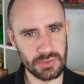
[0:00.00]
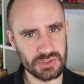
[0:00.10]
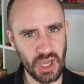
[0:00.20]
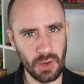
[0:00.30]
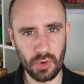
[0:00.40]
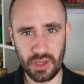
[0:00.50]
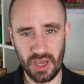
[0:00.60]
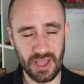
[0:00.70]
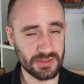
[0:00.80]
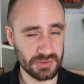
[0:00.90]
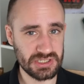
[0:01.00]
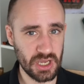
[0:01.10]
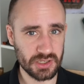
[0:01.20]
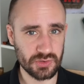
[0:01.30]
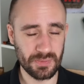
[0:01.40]
Luke Skywalker and 3
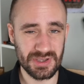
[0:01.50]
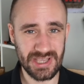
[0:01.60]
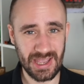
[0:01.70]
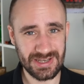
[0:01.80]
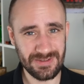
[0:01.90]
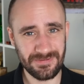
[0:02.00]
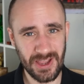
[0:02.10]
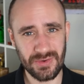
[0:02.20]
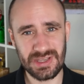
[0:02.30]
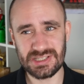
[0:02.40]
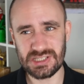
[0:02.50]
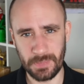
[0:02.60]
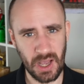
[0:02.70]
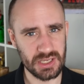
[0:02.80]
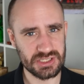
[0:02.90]
Dark Troopers and a very
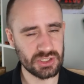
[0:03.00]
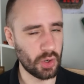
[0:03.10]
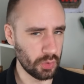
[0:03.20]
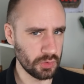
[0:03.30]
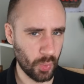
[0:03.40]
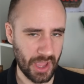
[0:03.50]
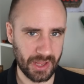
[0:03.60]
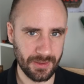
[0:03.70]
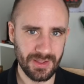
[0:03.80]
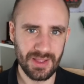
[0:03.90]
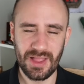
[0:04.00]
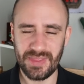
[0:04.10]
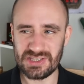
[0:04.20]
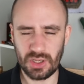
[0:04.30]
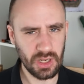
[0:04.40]
sparse hallway.
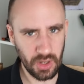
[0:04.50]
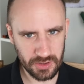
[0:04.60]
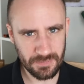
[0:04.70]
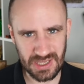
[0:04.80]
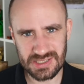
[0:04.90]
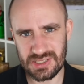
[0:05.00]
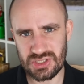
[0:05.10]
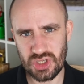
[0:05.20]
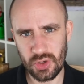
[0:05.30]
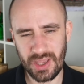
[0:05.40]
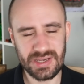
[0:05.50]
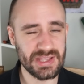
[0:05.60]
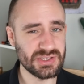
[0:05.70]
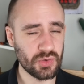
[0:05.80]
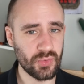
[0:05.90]
There's not a lot of pieces to it.
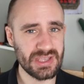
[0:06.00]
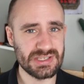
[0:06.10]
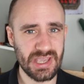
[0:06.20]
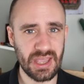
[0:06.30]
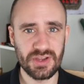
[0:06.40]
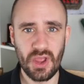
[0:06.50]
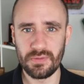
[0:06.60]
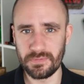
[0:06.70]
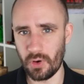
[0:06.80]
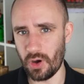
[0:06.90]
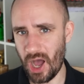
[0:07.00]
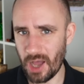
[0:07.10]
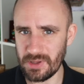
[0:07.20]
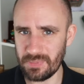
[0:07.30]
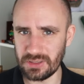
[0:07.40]
It's a great set for
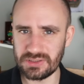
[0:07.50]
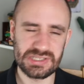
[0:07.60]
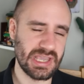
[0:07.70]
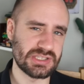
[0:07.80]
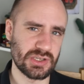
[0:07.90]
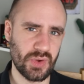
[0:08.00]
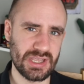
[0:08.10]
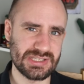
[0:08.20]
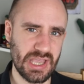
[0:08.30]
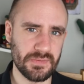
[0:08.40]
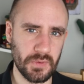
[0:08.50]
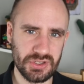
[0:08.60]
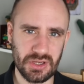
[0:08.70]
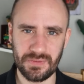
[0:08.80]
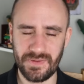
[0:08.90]
army builders. It's a great set for
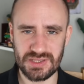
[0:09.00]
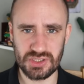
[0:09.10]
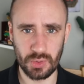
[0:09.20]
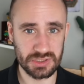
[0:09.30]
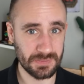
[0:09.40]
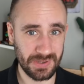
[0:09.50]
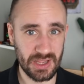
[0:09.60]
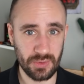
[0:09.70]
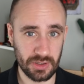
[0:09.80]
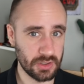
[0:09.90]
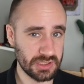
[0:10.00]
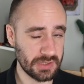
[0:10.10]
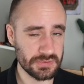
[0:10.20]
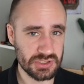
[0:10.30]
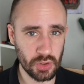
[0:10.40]
younger fans who want to play with a lot of
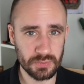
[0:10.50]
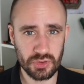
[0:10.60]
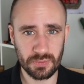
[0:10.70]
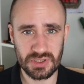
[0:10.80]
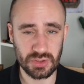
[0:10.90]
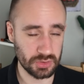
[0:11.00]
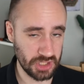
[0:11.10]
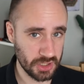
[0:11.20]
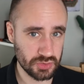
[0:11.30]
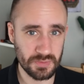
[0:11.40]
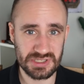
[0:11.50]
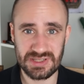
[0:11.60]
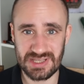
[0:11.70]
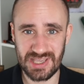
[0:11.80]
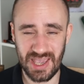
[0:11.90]
different stormtroopers, or dark troopers
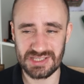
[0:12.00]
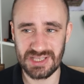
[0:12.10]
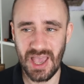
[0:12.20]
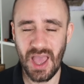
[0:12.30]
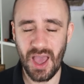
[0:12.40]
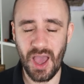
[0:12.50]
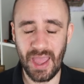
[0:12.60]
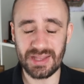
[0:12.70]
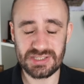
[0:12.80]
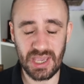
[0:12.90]
in this case. It's